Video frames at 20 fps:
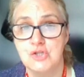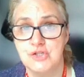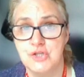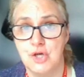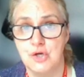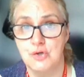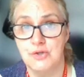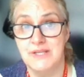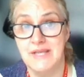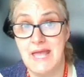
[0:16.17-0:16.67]

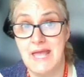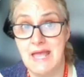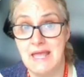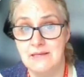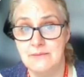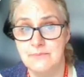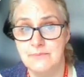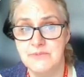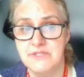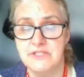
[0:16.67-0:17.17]
So the
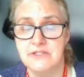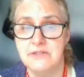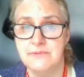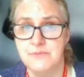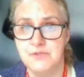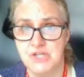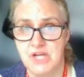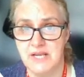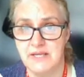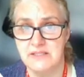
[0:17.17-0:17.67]
aims and
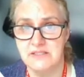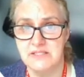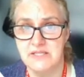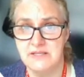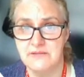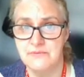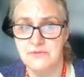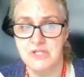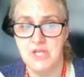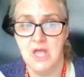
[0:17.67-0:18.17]

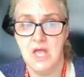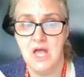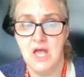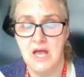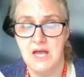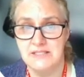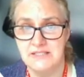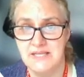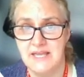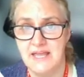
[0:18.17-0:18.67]
objectives
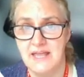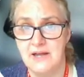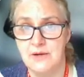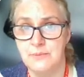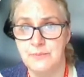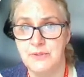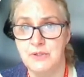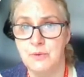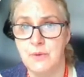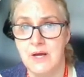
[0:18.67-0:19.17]
are to
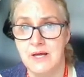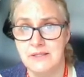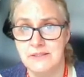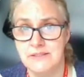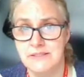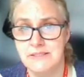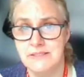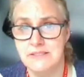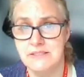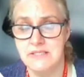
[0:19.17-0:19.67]
help you
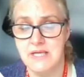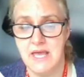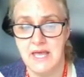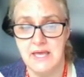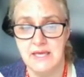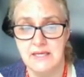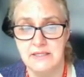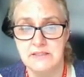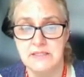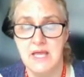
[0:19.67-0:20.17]

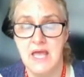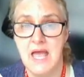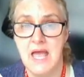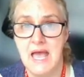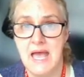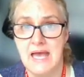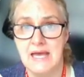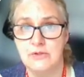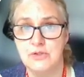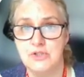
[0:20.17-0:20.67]
understand
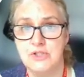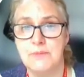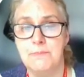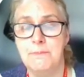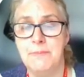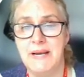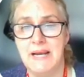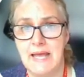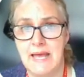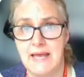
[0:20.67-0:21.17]
how to
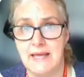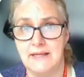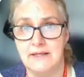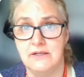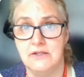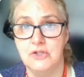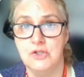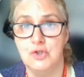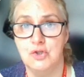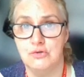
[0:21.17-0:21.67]

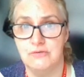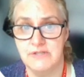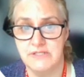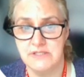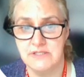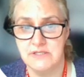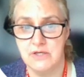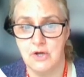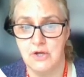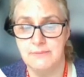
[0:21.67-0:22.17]
plan your
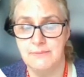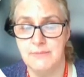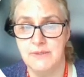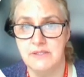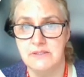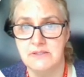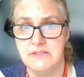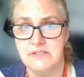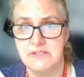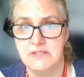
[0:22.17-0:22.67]

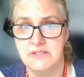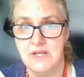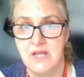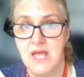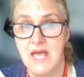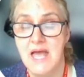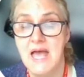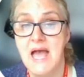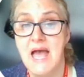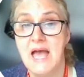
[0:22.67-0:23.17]
assignment,
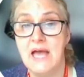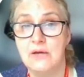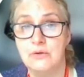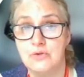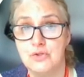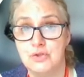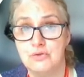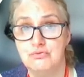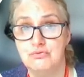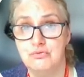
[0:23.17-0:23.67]

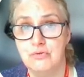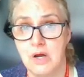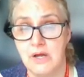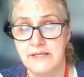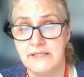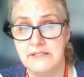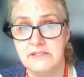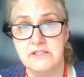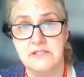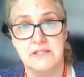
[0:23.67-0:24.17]
how to
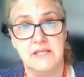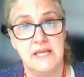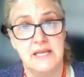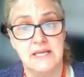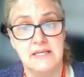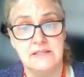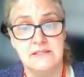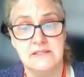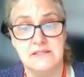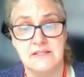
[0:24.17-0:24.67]
write
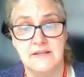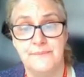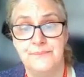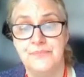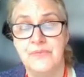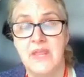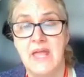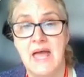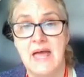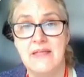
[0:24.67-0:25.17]
it,
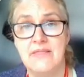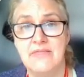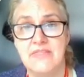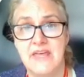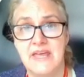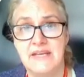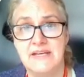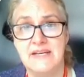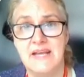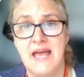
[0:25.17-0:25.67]

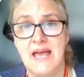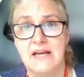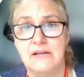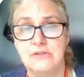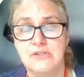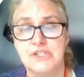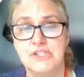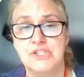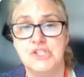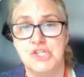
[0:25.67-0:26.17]
and then
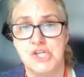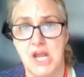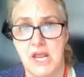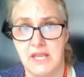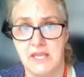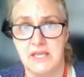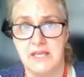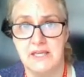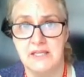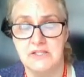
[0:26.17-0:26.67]
how to
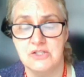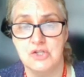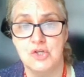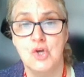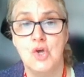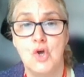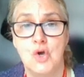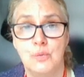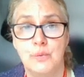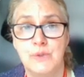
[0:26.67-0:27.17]
check it,
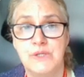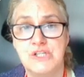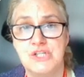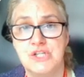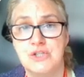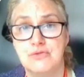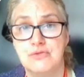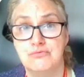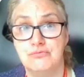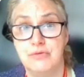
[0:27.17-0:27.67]

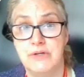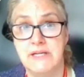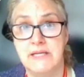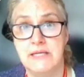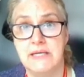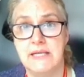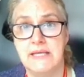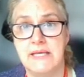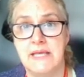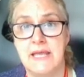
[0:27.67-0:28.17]
which is
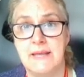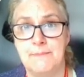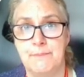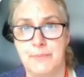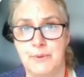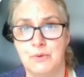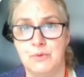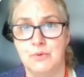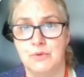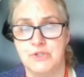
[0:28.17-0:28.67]
really
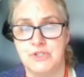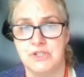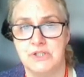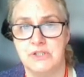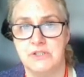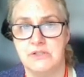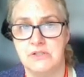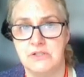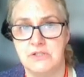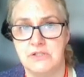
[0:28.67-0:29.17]

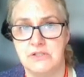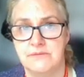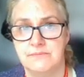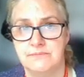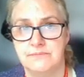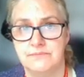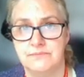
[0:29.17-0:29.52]
important.